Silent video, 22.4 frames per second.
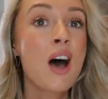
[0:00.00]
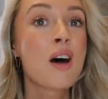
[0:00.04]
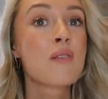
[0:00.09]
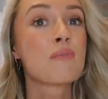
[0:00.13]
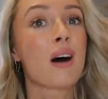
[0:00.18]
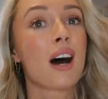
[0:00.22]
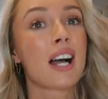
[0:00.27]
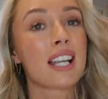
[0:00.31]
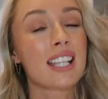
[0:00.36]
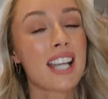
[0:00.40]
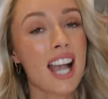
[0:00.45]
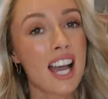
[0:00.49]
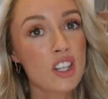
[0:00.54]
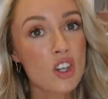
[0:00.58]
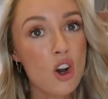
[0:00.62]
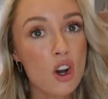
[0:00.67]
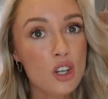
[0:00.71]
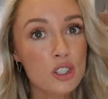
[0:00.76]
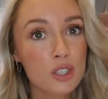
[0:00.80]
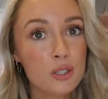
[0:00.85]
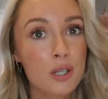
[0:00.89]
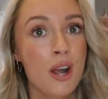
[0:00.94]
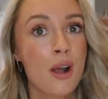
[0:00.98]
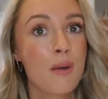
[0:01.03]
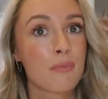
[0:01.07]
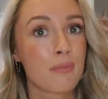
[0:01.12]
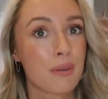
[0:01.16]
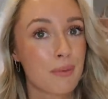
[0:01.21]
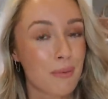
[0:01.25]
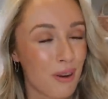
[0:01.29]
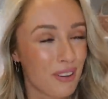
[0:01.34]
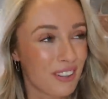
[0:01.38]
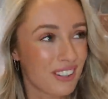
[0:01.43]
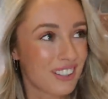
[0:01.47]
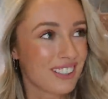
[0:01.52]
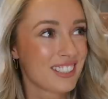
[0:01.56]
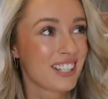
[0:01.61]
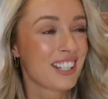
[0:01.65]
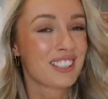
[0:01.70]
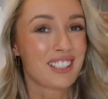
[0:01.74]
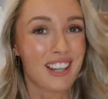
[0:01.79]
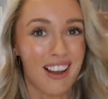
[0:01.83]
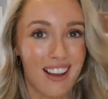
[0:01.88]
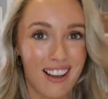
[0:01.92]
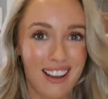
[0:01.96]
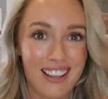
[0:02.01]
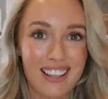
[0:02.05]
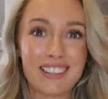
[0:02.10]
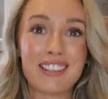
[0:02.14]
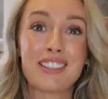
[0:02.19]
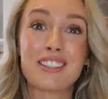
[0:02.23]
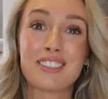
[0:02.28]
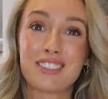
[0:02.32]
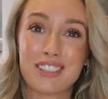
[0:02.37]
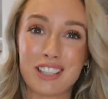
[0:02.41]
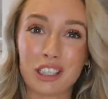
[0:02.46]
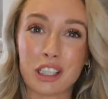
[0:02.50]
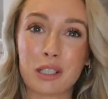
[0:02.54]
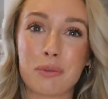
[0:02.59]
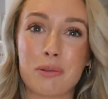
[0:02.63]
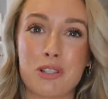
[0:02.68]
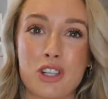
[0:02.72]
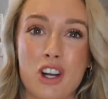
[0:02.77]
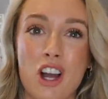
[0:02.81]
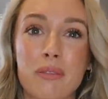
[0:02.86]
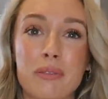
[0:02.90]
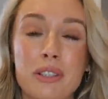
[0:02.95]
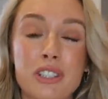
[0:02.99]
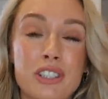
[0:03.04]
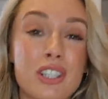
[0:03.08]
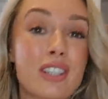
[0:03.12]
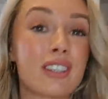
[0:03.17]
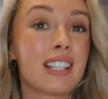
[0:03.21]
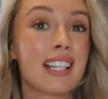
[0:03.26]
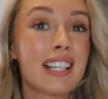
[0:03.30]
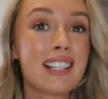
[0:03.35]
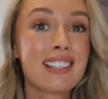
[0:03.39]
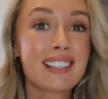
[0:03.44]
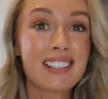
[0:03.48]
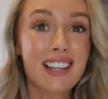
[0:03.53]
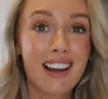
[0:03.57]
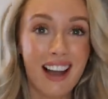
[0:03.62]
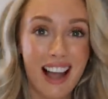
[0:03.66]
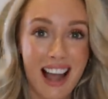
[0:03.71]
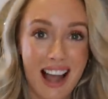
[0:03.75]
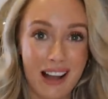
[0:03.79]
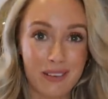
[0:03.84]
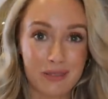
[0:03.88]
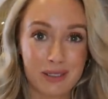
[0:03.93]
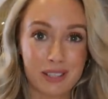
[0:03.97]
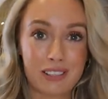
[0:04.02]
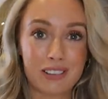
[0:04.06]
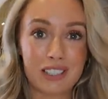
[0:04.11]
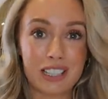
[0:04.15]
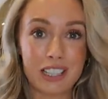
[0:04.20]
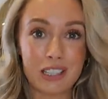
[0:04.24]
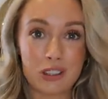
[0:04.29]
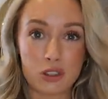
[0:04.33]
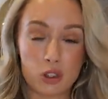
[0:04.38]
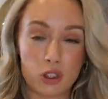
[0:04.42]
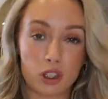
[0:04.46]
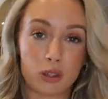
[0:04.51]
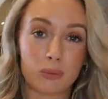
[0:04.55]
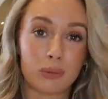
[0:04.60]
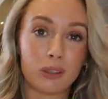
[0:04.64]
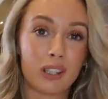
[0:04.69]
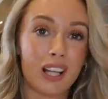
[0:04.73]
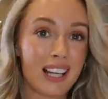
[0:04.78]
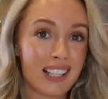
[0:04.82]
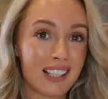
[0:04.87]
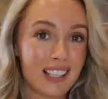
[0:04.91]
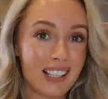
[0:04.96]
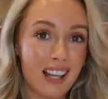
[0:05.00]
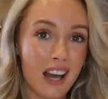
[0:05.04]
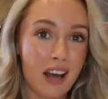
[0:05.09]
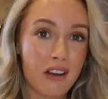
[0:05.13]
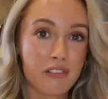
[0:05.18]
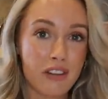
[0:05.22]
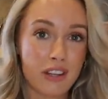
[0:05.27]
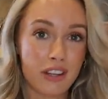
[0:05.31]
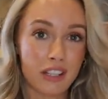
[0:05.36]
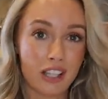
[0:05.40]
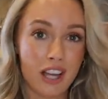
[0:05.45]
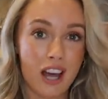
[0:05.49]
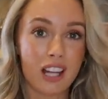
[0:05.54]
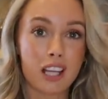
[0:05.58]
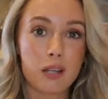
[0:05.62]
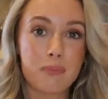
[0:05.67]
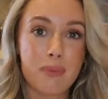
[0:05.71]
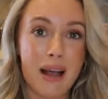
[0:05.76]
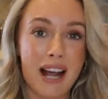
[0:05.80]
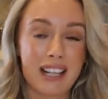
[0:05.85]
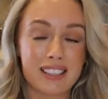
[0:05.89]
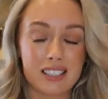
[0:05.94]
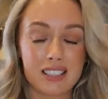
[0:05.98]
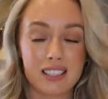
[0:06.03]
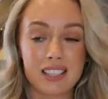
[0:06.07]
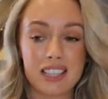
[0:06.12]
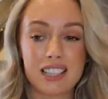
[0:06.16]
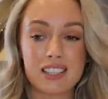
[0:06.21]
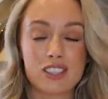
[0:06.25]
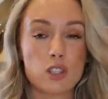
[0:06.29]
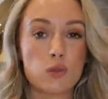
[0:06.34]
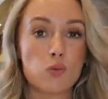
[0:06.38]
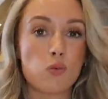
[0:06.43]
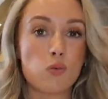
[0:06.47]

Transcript: but I cannot be bothered to iron silk pajamas. These are absolutely adorable. I love the color pattern. It's a